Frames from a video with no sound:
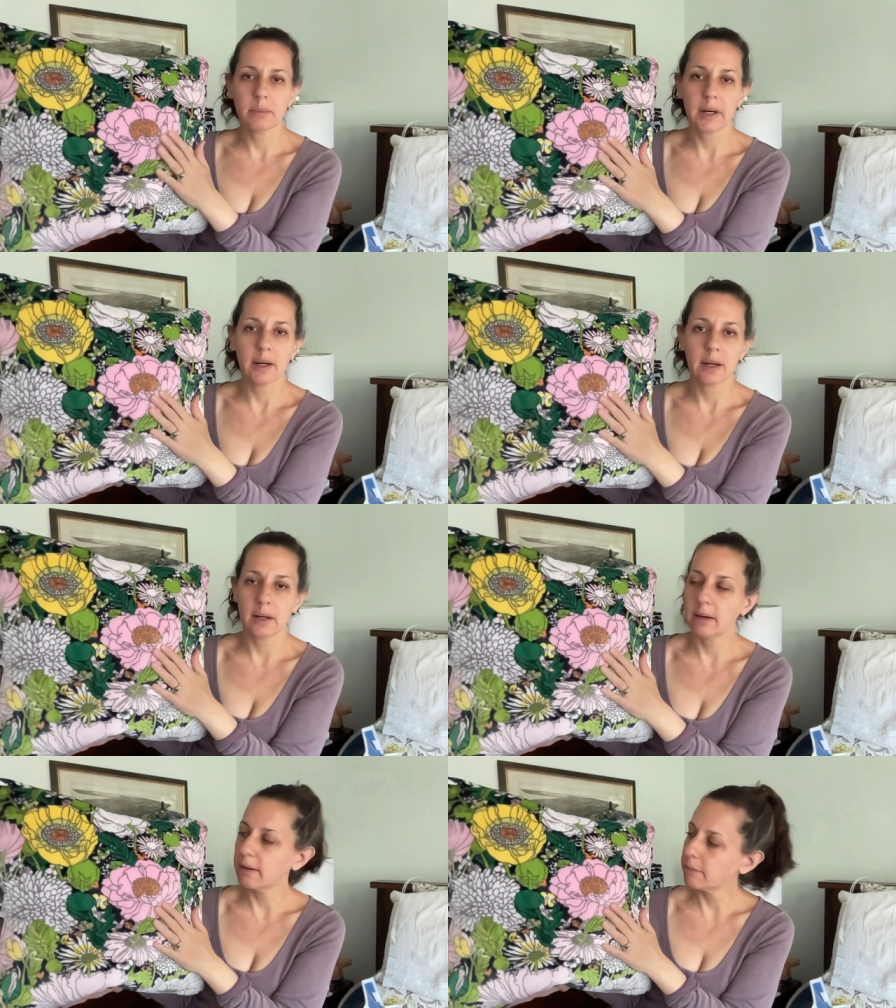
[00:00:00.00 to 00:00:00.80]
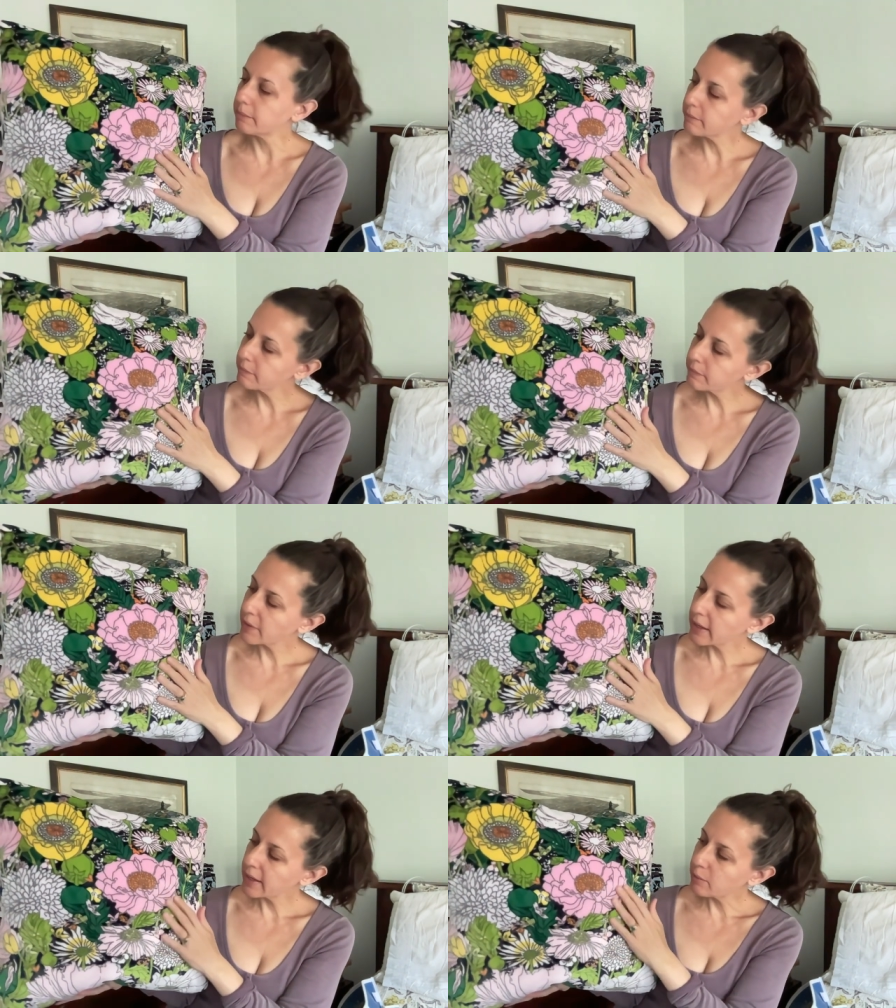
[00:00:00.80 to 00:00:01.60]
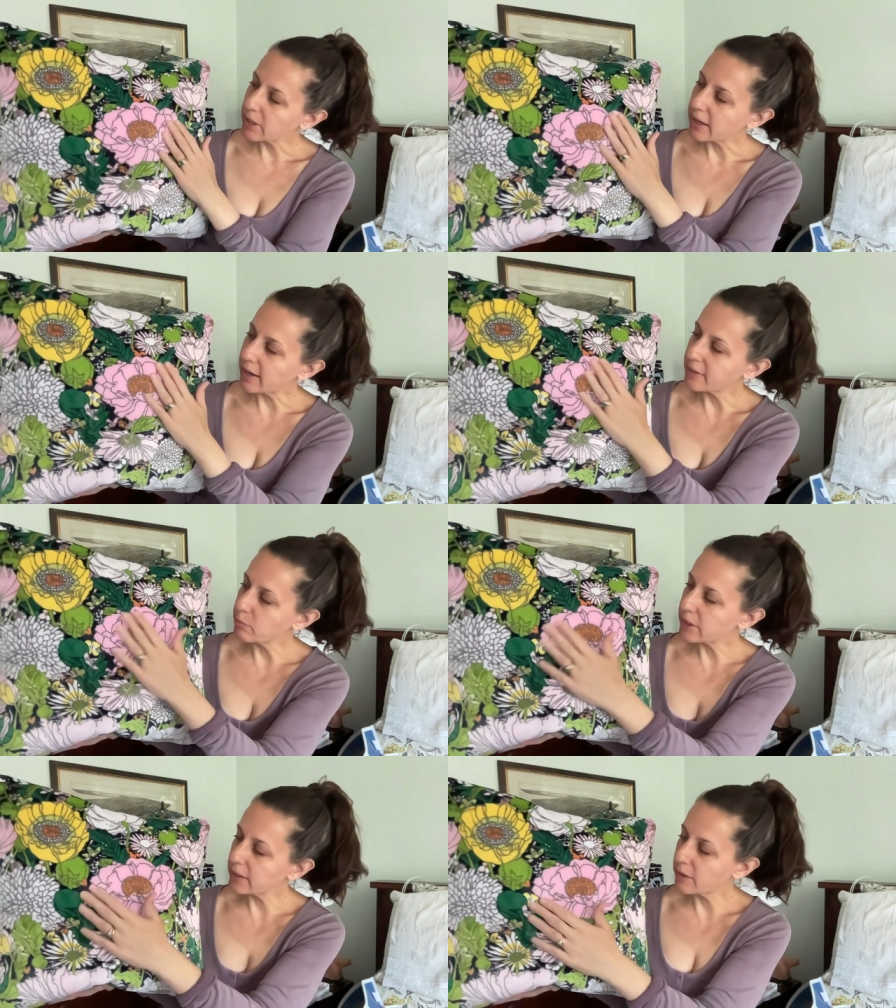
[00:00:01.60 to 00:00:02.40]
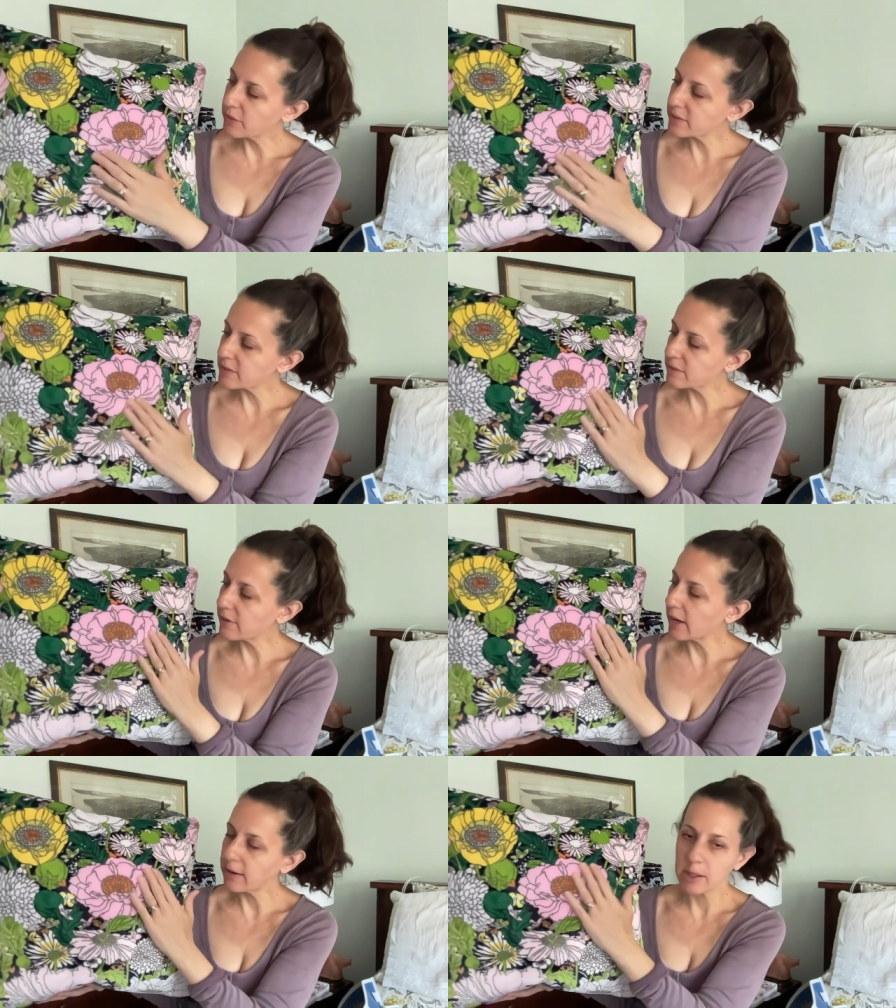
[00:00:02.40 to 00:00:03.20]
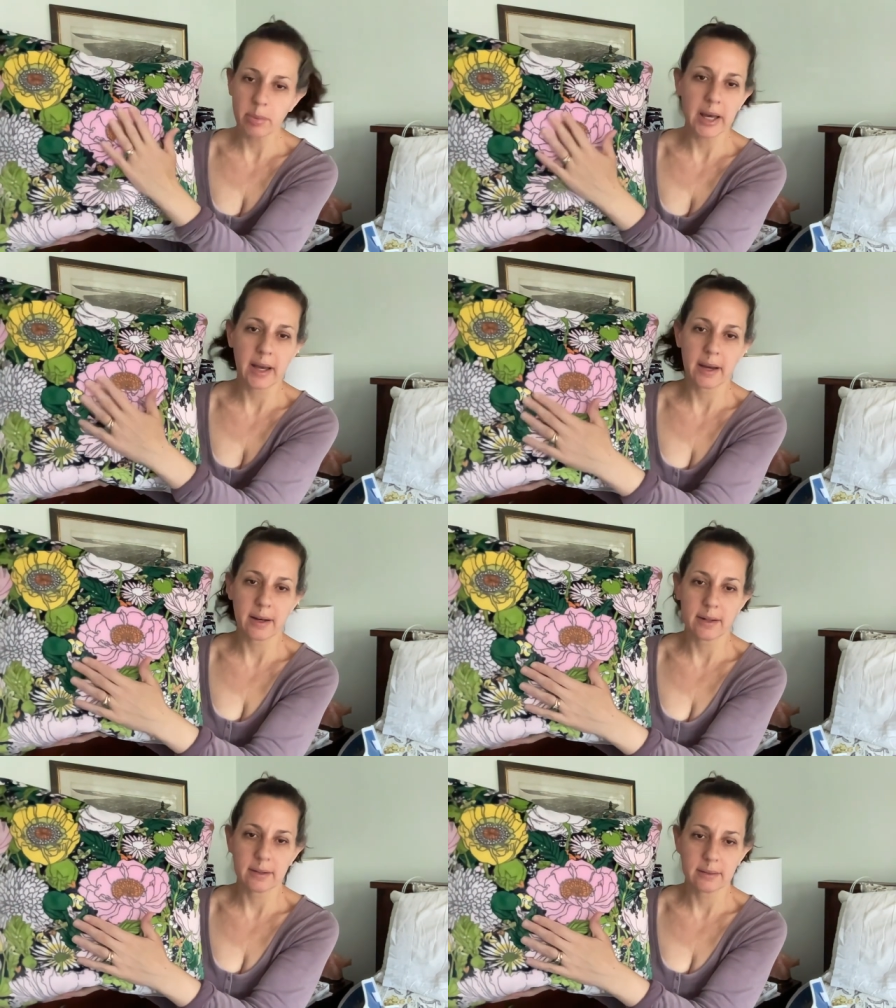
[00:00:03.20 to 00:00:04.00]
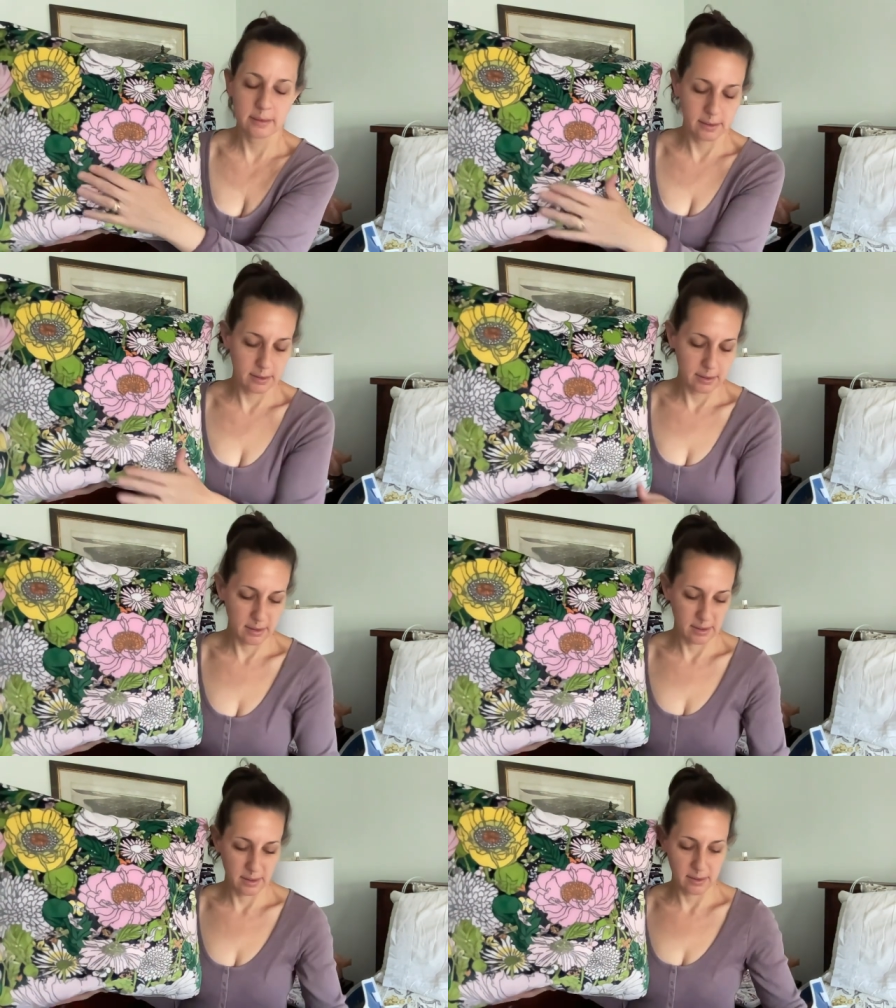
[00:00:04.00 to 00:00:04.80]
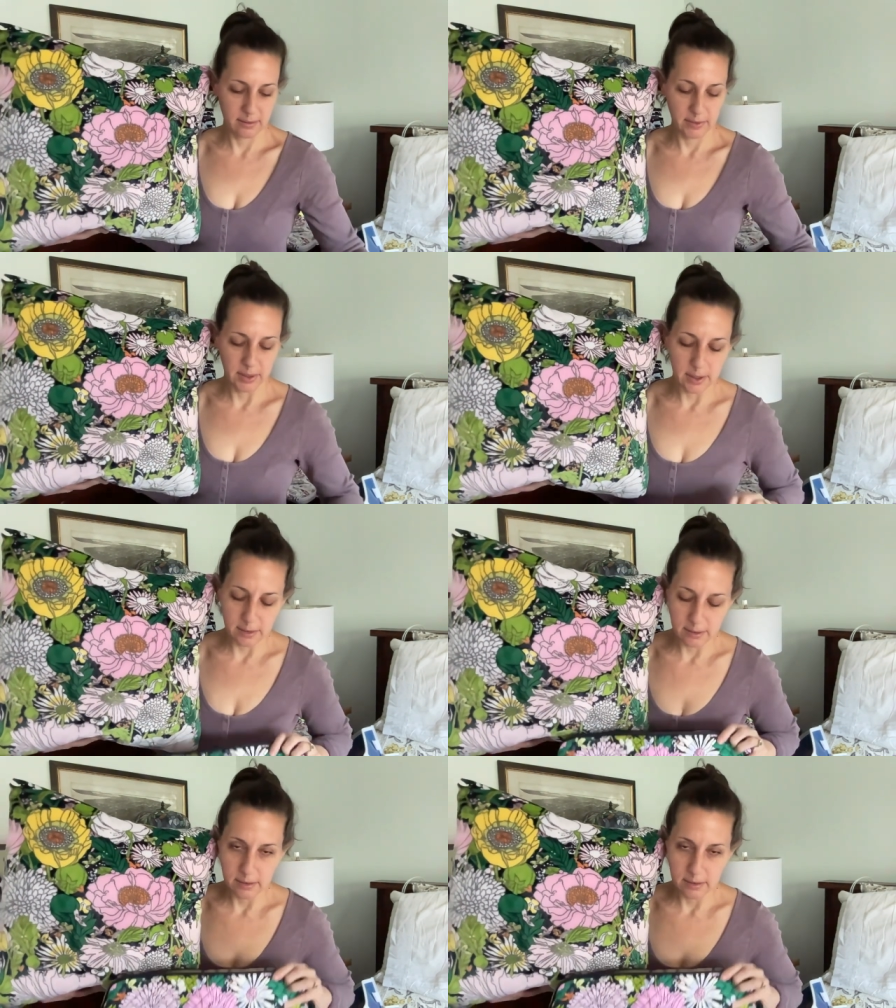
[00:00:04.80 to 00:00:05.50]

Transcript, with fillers: But, um, but on the pillow, this is very pale. I don't know if you can.